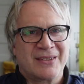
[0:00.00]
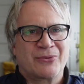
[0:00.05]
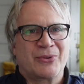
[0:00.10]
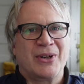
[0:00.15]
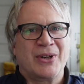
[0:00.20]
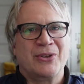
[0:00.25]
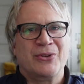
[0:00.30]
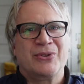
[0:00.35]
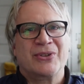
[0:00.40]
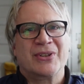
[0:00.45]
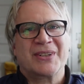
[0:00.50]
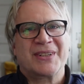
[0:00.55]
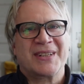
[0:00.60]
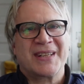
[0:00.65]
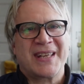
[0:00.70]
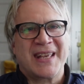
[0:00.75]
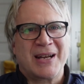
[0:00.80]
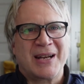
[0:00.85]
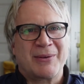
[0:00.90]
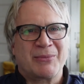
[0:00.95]
great utility
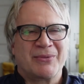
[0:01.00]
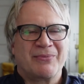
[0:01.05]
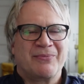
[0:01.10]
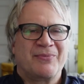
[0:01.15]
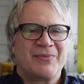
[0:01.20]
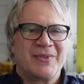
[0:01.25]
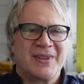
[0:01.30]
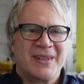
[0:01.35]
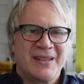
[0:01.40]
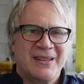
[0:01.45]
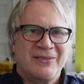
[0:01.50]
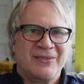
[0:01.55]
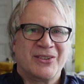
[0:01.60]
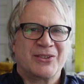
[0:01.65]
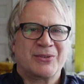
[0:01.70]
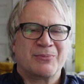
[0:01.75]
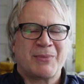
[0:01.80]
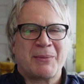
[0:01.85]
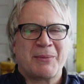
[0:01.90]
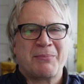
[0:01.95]
camera,
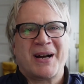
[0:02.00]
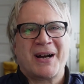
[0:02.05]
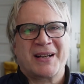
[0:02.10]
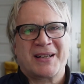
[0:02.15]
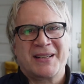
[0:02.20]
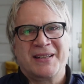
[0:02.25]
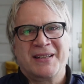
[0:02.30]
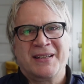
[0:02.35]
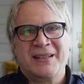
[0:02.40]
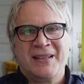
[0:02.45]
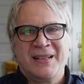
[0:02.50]
fits in my pocket.